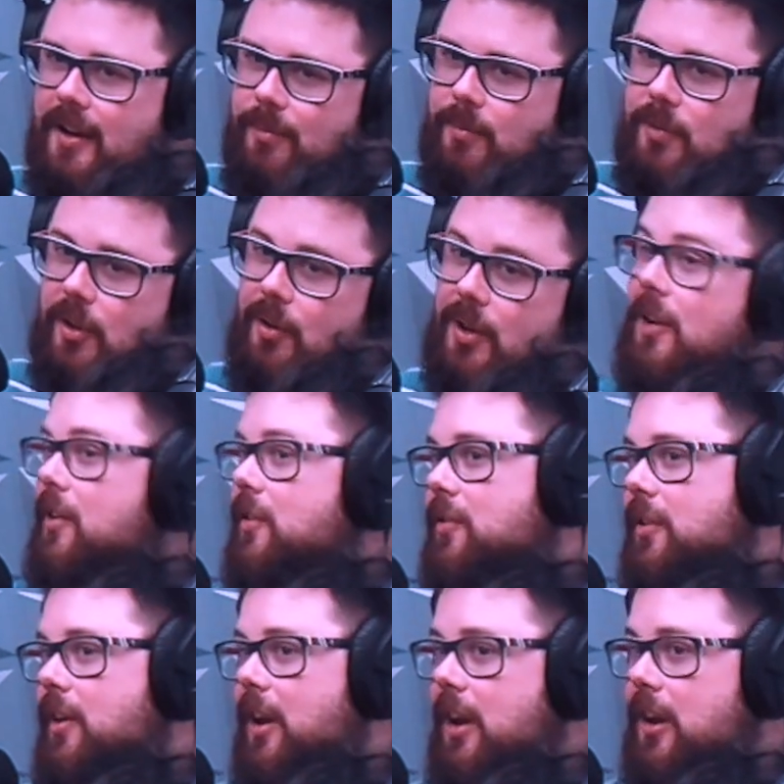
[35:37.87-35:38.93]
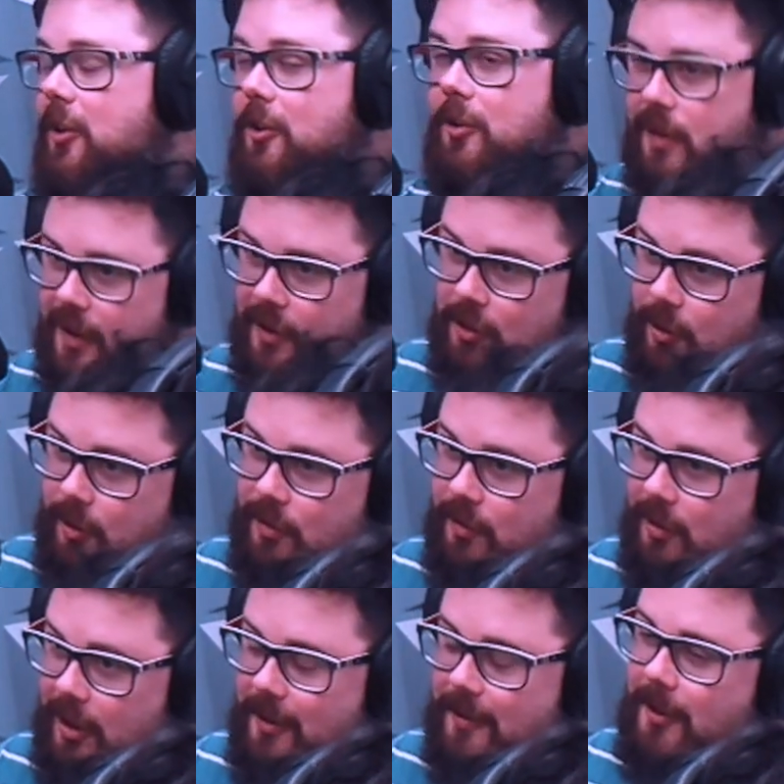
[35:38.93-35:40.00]
So it is a good resource
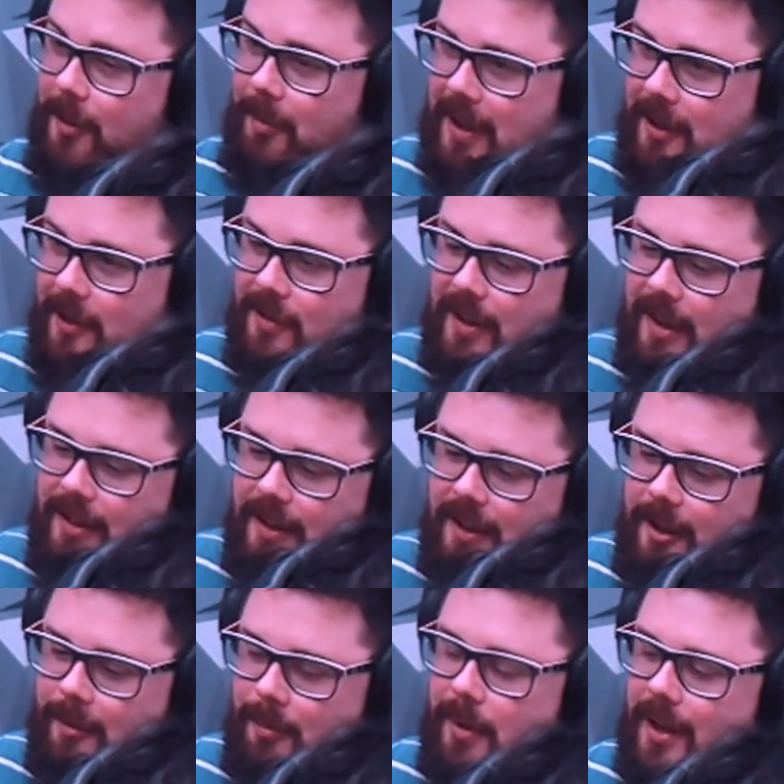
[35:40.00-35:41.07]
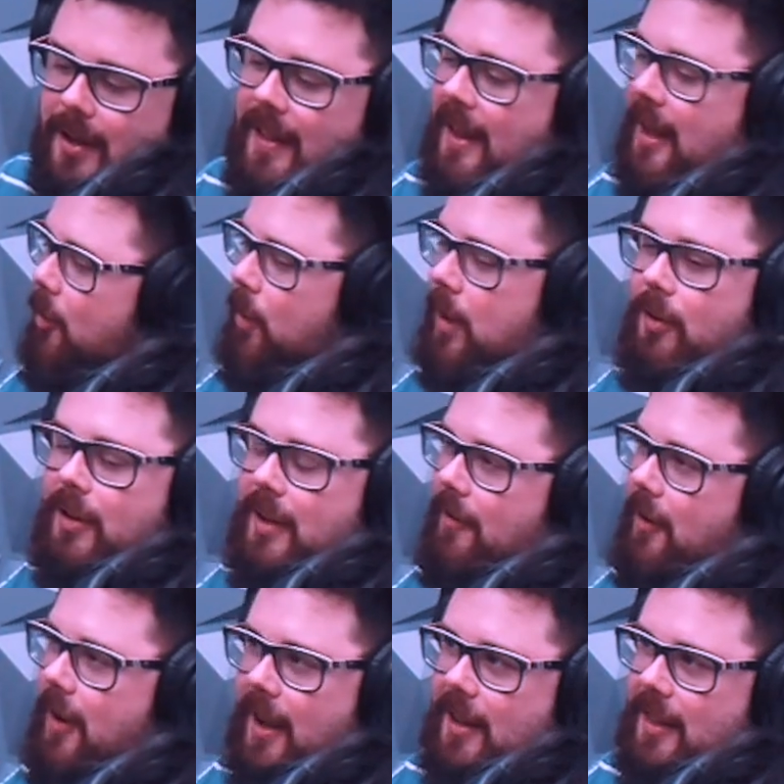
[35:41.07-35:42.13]
for other filmmakers out there. But we only
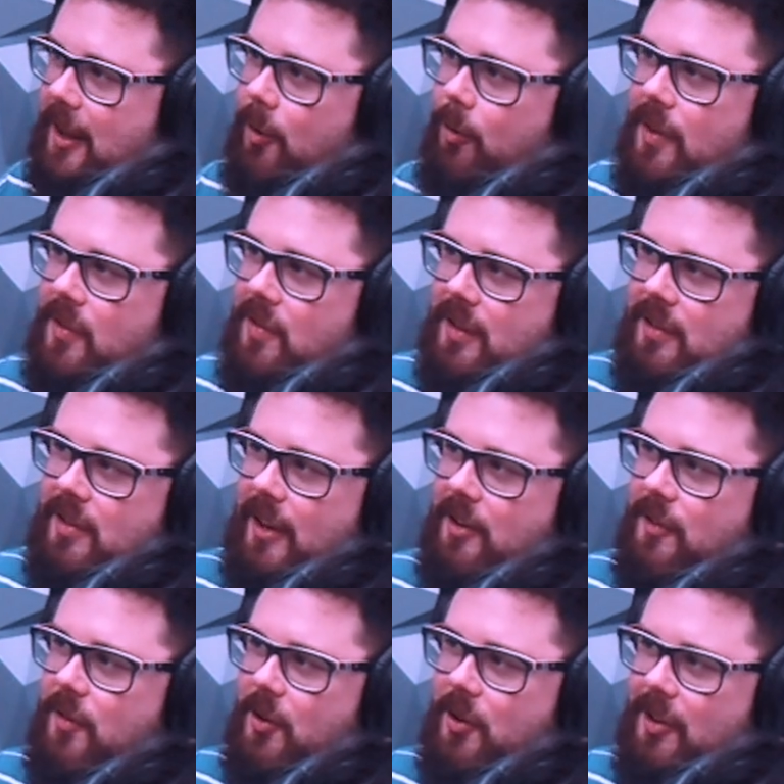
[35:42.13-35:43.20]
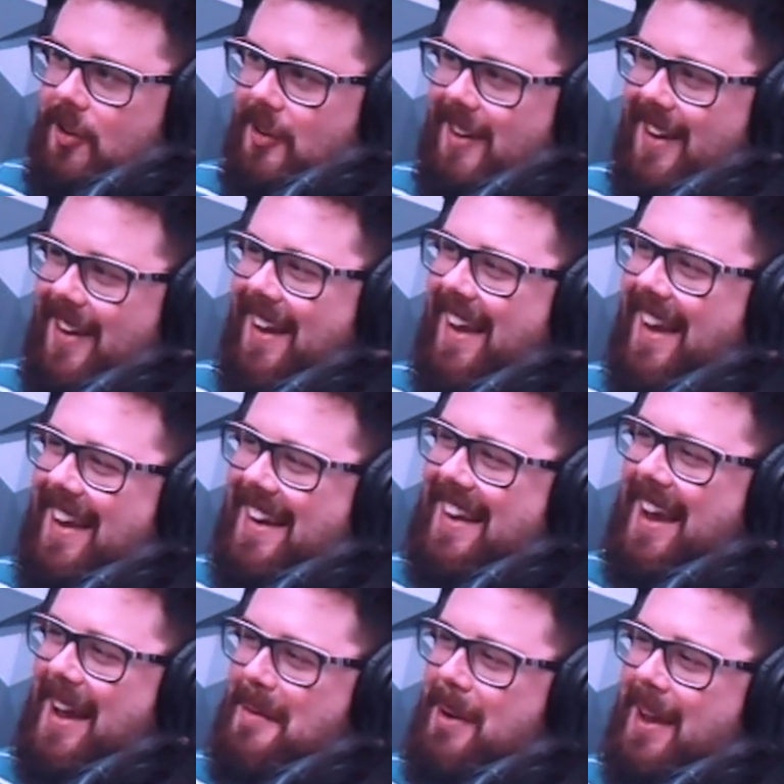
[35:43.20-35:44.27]
ever had like one successful
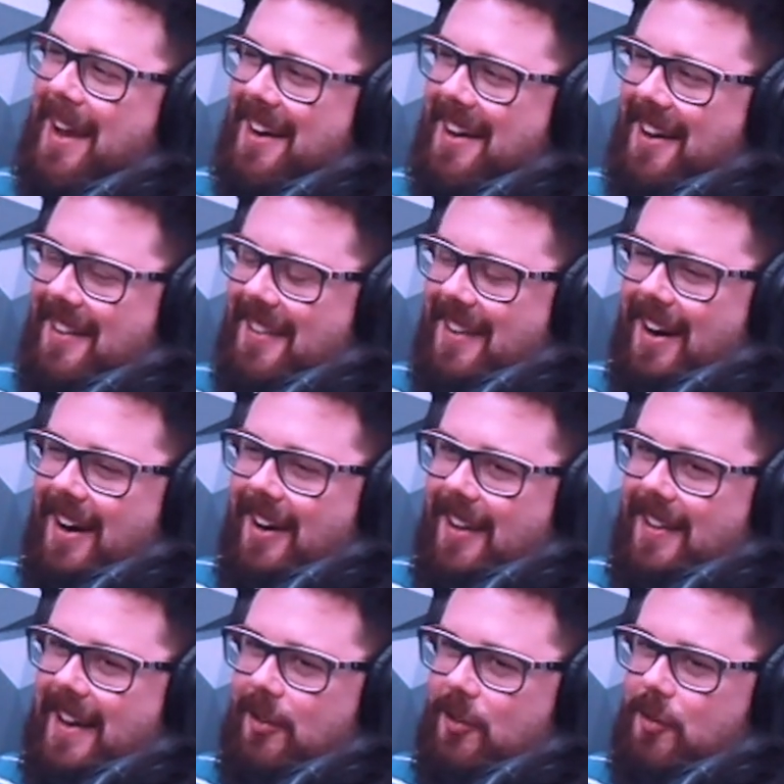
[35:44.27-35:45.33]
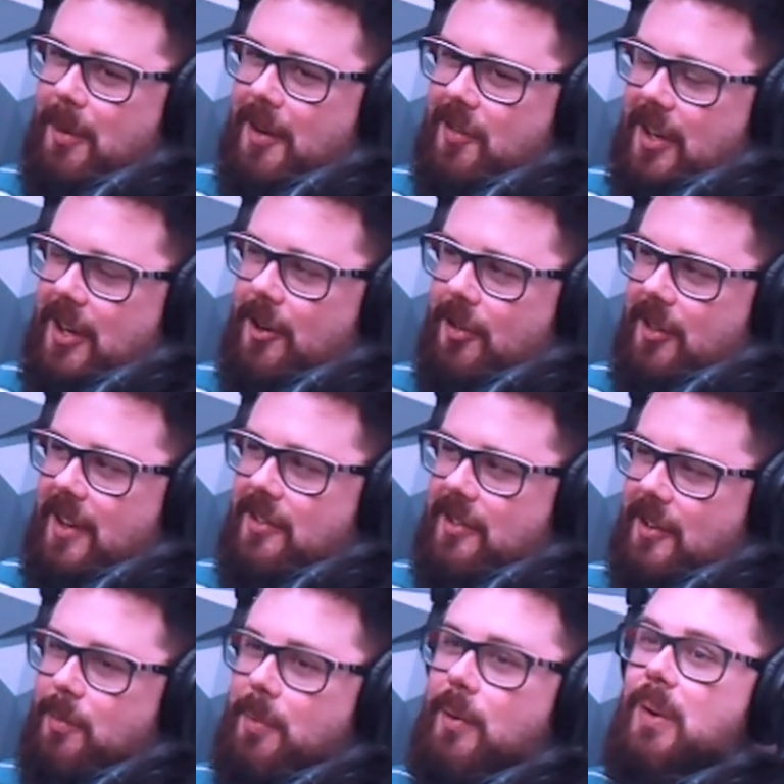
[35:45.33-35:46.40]
campaign on there, and that was for my senior
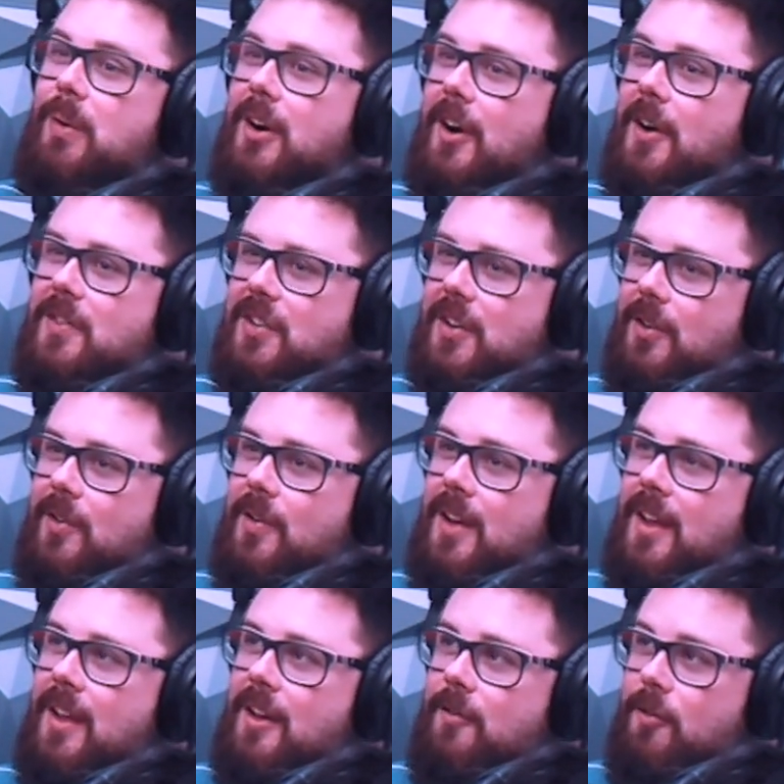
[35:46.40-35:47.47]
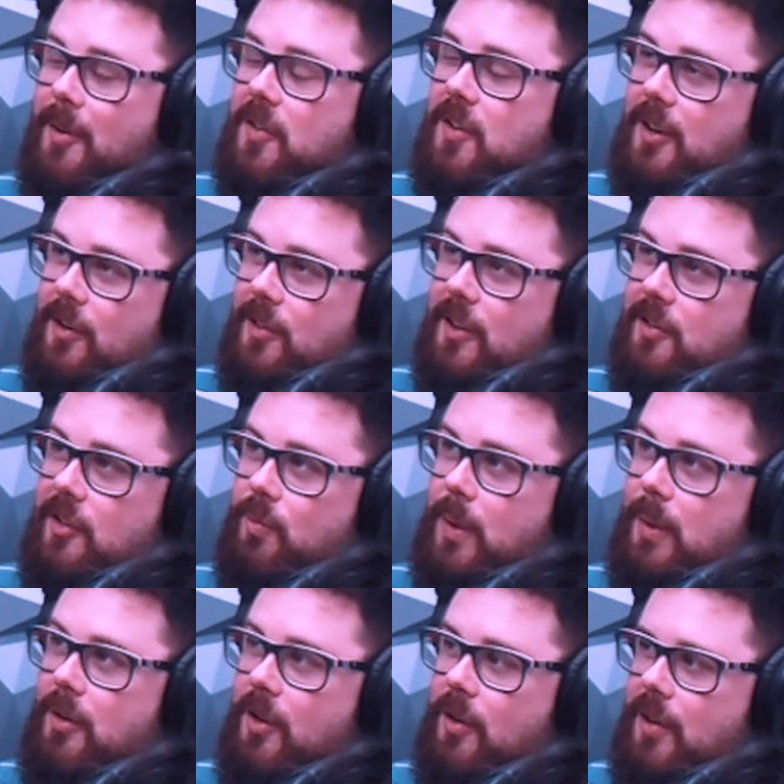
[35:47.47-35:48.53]
thesis. But we were also, for my senior thesis, we
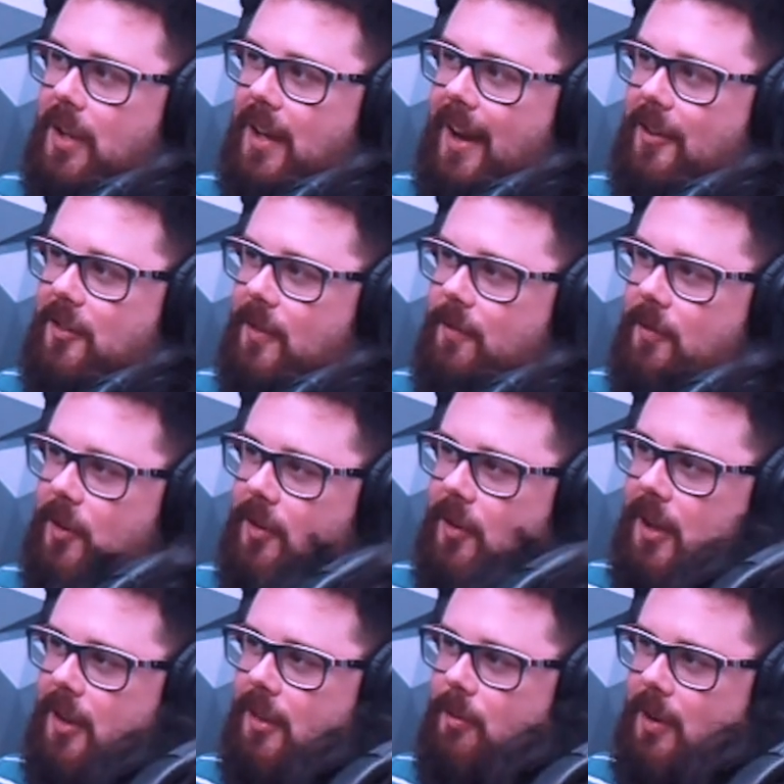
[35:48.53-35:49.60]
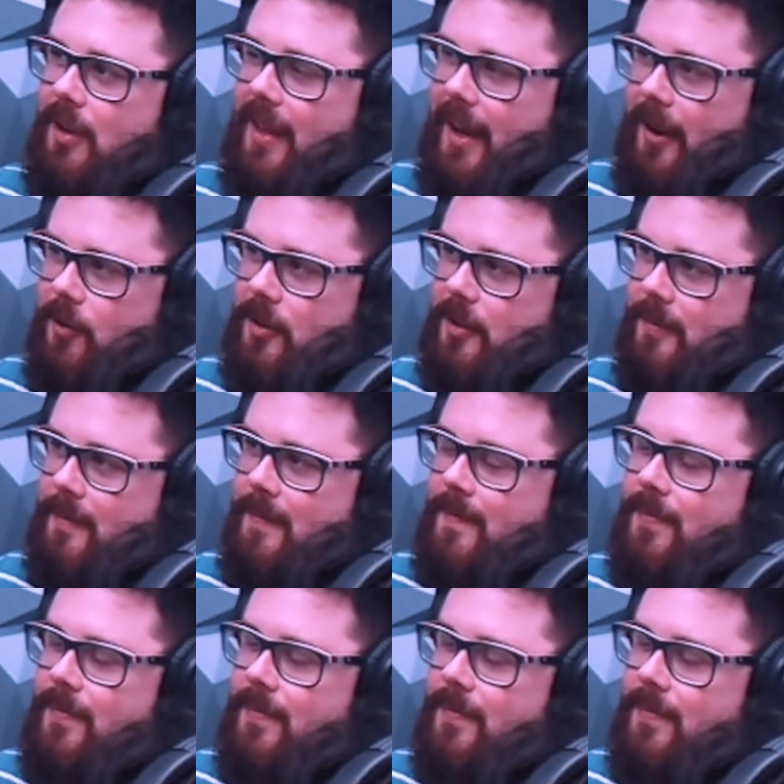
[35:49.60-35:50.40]
were only asking for like $3,000.